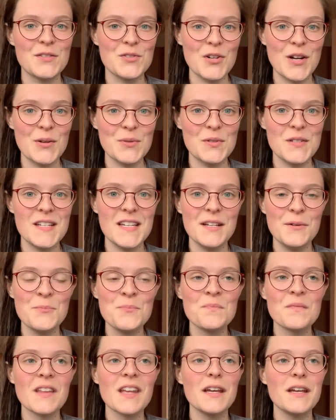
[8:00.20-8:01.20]
drowsy.
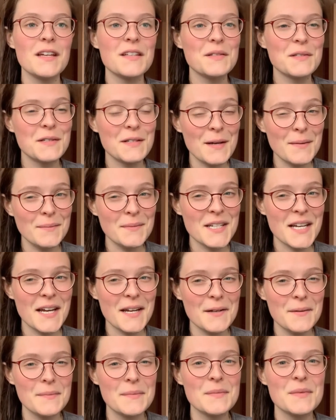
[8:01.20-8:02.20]

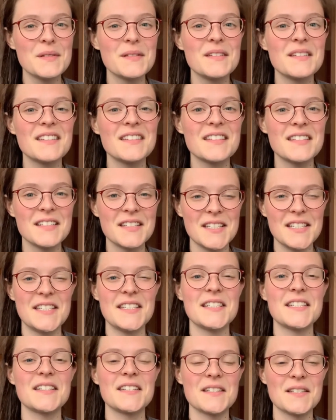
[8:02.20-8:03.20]
Sometimes the
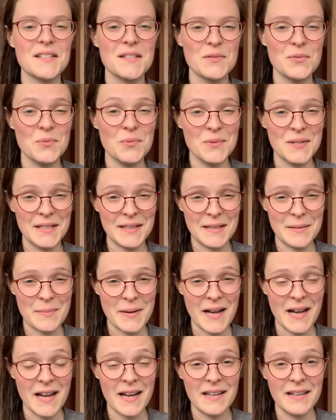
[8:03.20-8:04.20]
seasickness is really
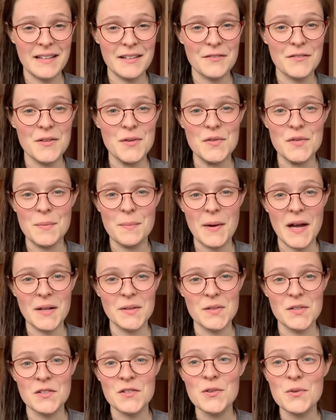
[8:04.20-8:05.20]
bad if there's a
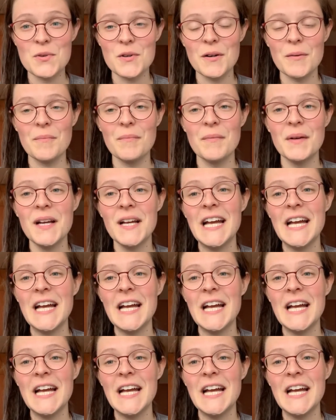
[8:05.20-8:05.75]
bad storm,